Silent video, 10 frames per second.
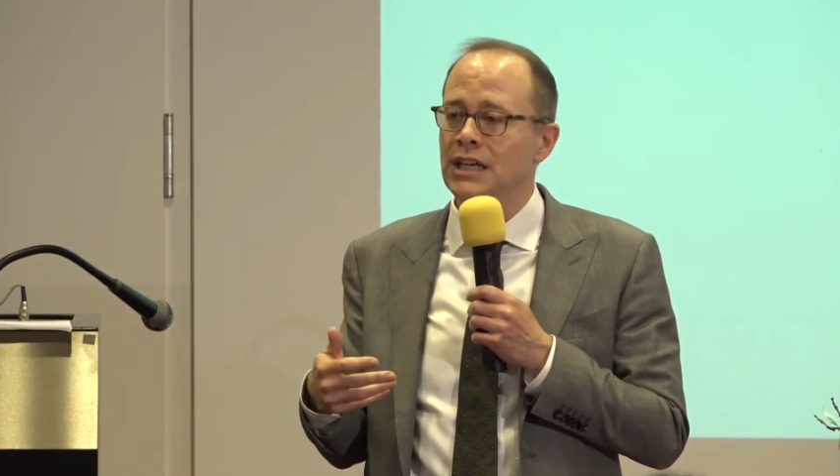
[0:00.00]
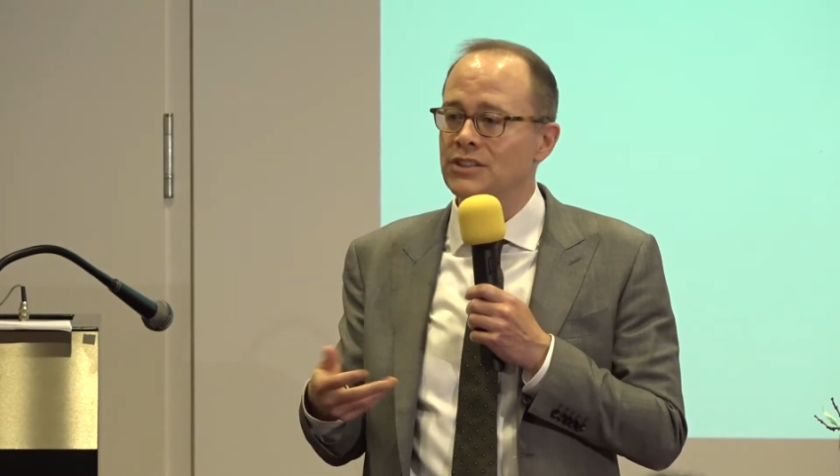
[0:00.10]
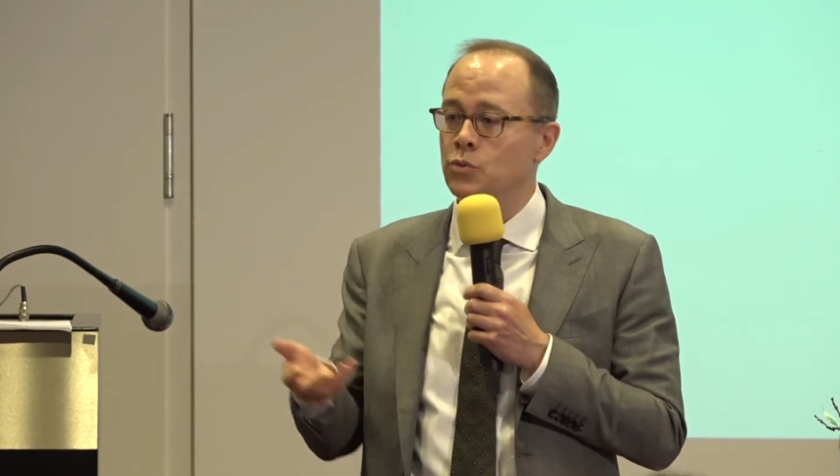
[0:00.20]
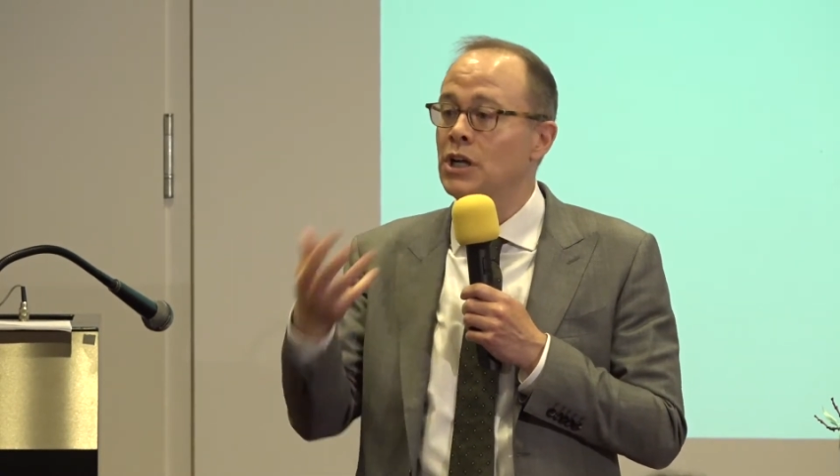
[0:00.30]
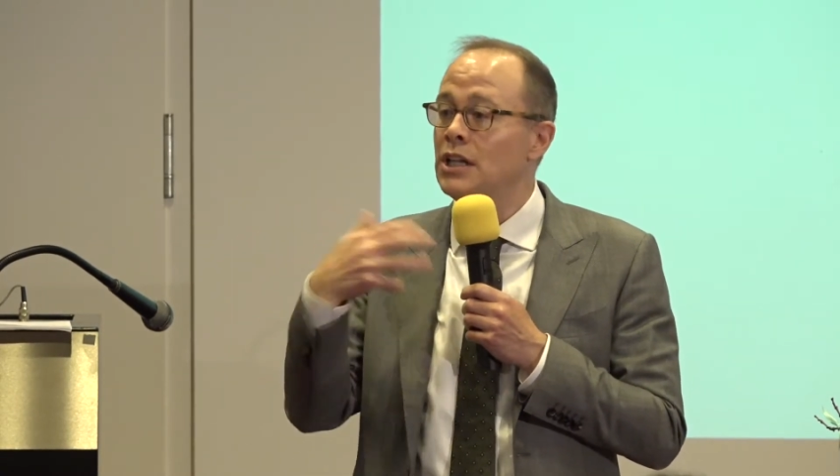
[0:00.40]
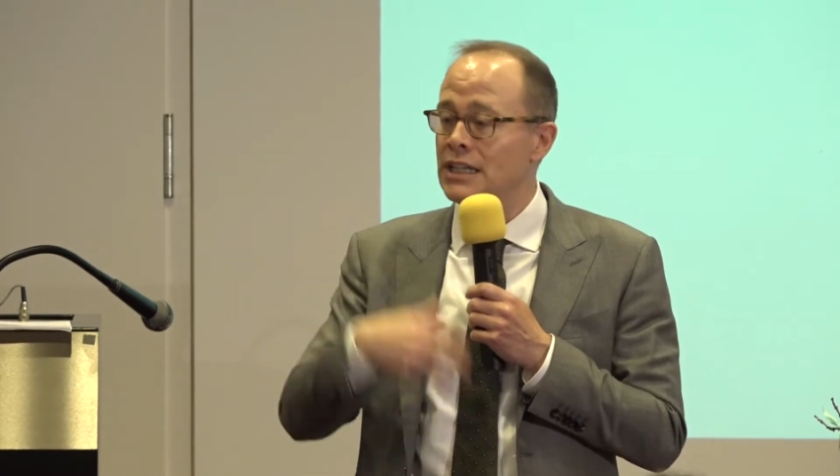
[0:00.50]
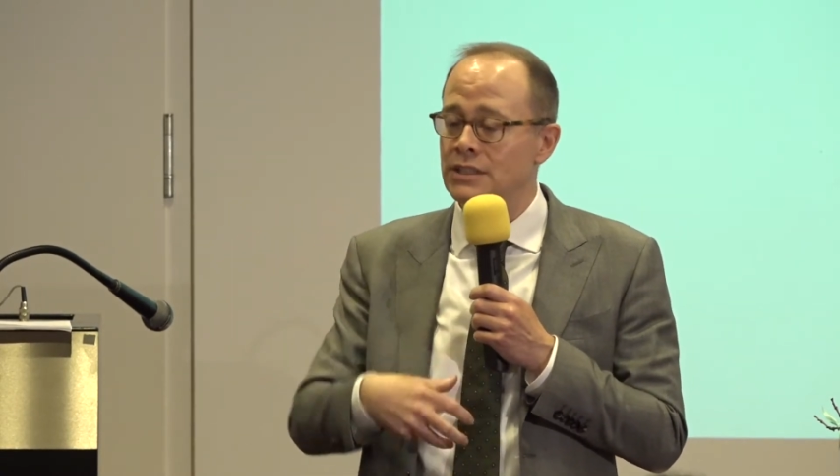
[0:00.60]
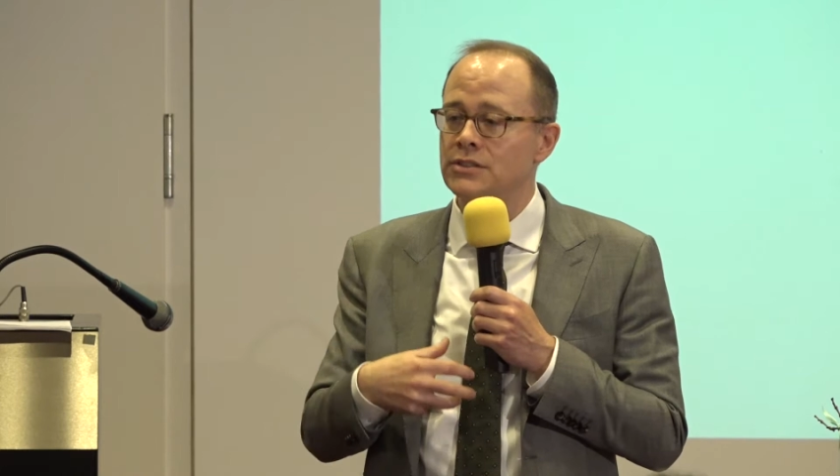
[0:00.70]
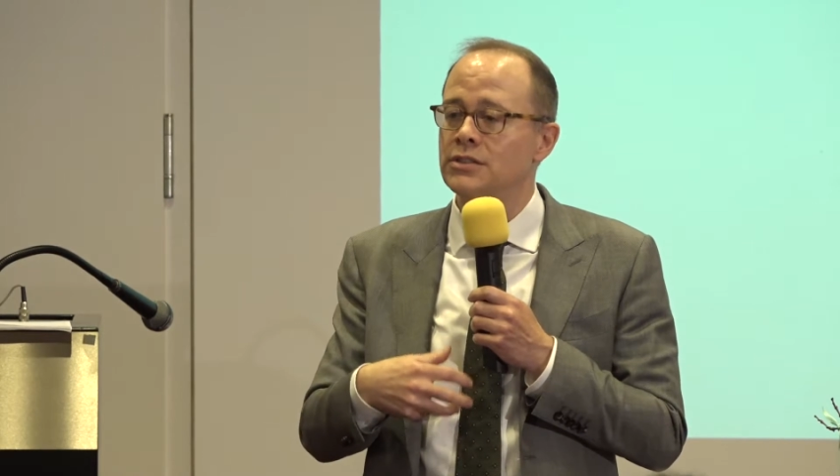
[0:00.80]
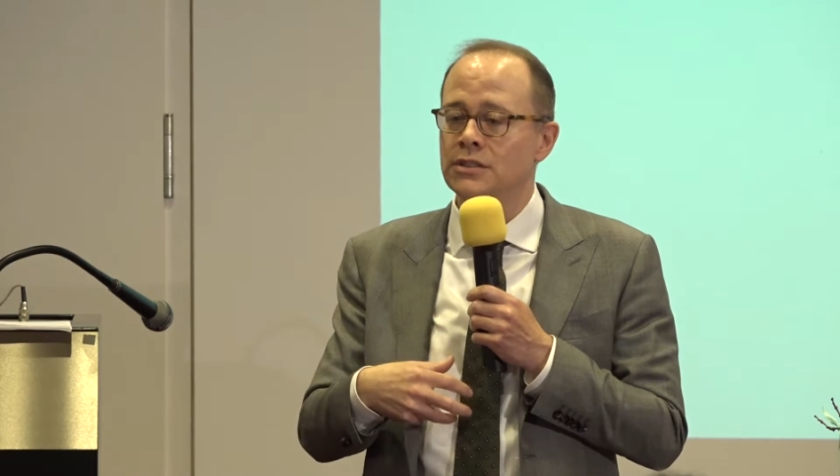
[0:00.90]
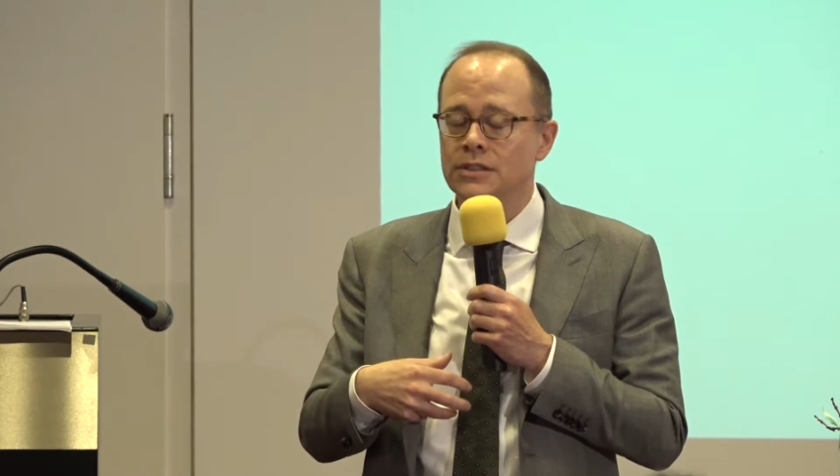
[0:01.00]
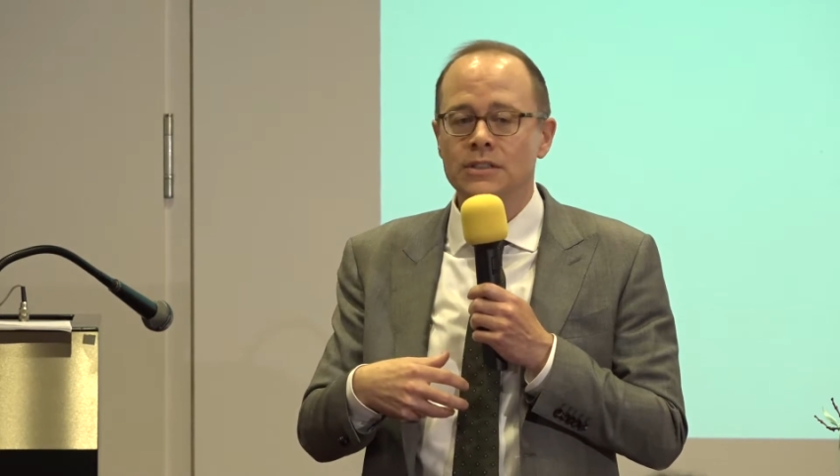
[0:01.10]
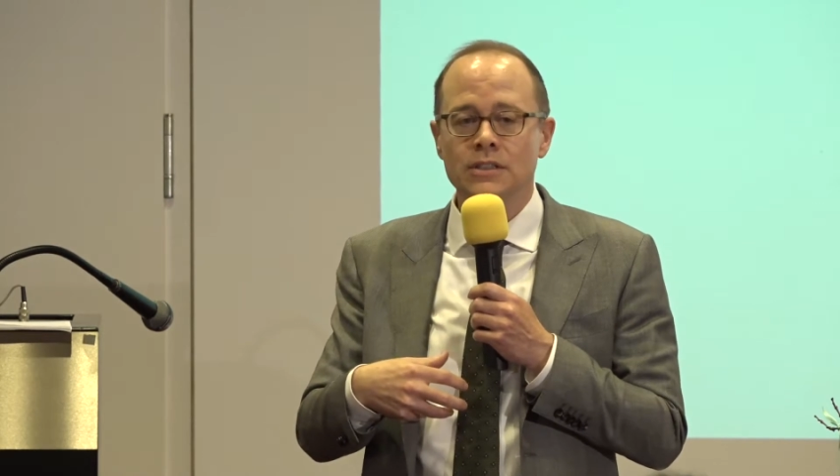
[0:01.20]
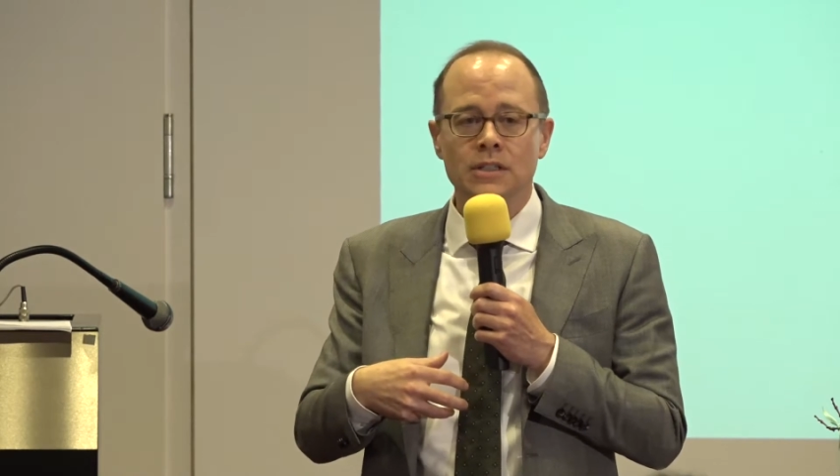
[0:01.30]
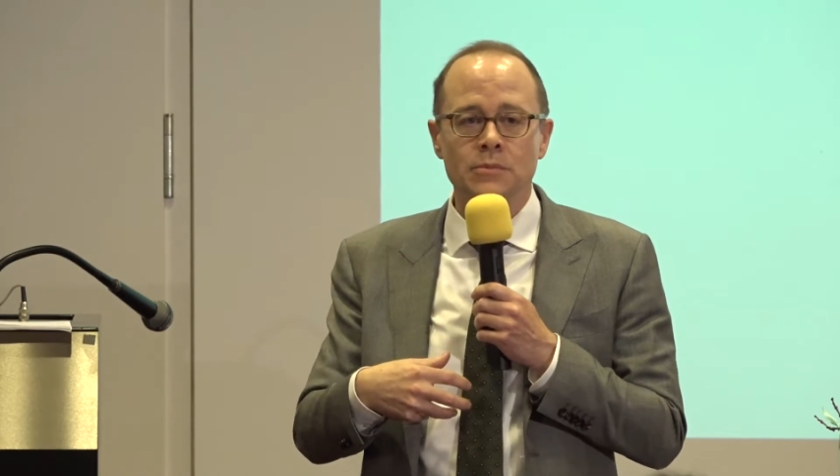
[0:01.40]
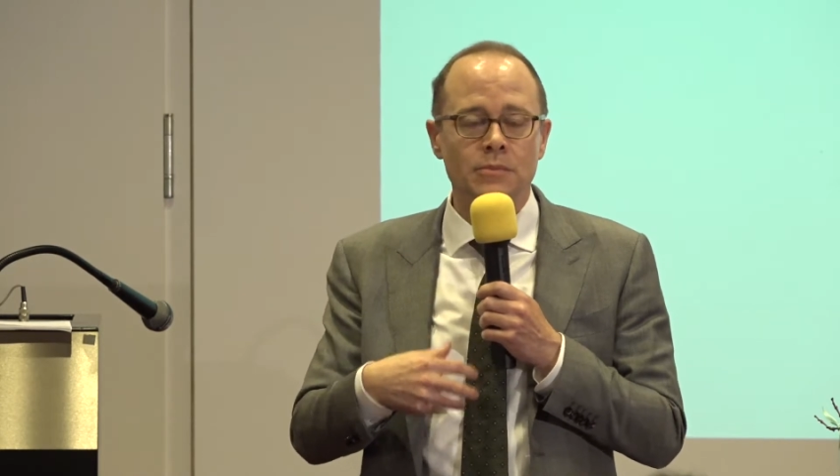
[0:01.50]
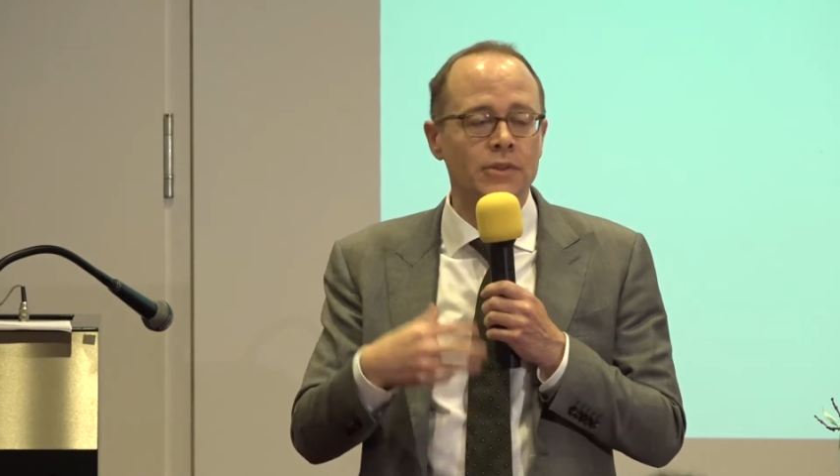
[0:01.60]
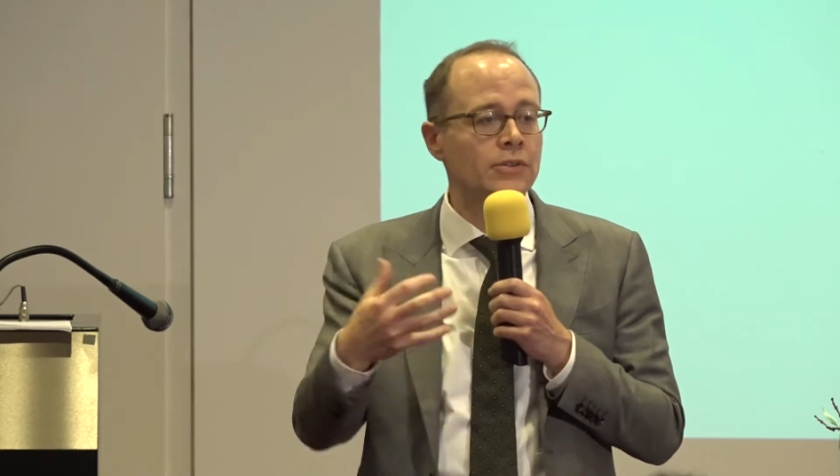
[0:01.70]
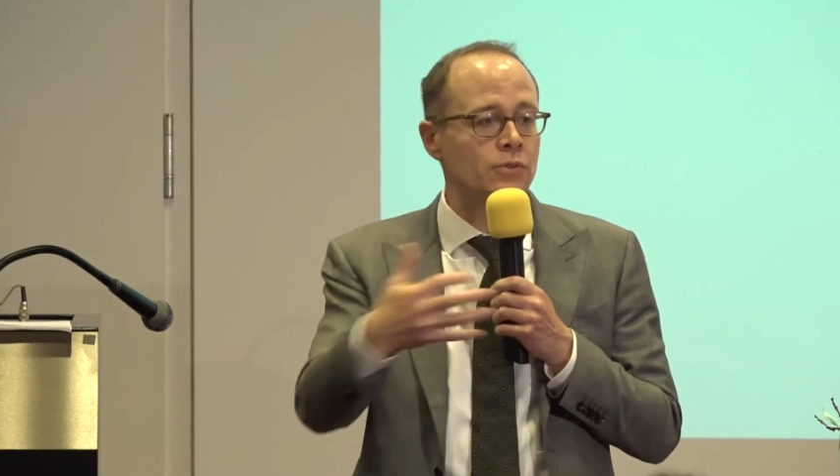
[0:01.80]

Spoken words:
as well as there